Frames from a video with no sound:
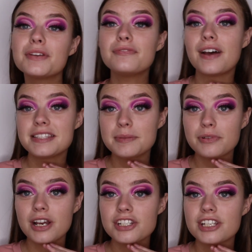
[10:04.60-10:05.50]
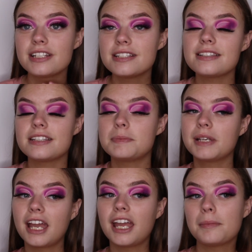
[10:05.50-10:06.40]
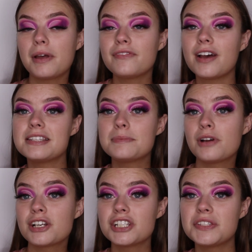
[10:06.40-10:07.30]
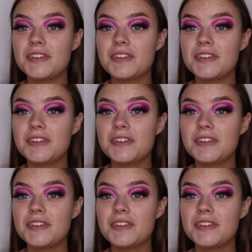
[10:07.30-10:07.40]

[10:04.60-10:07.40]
first impressions, this became a first impressions